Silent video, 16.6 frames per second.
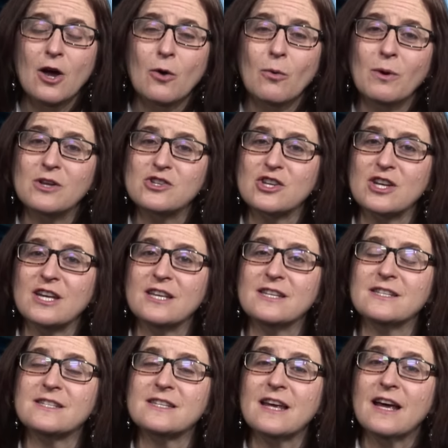which
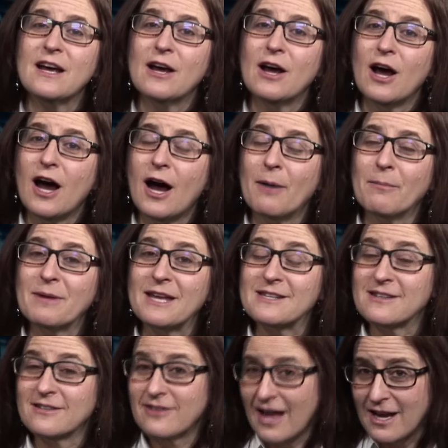is um,
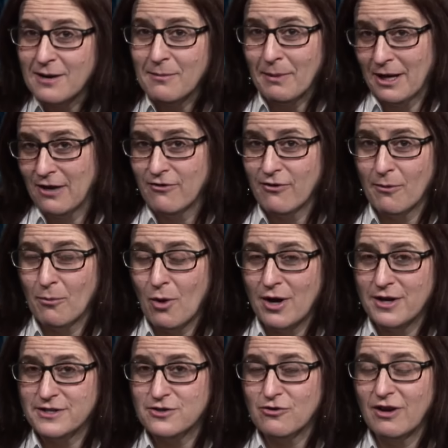gets a lot of money from
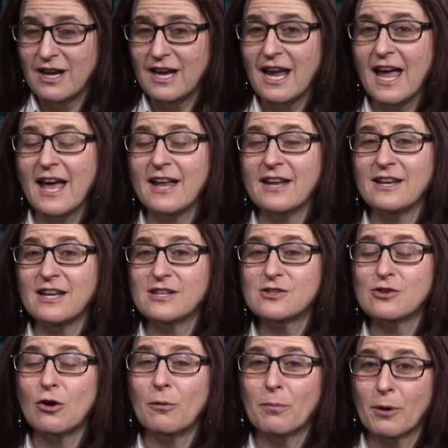Wall Street, and
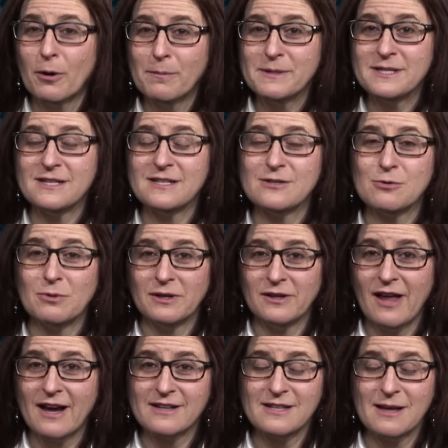its whole purpose is to
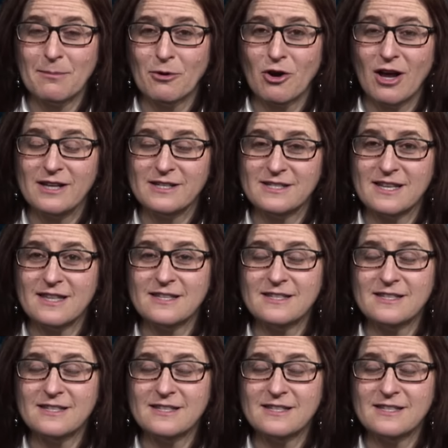elect Democrats to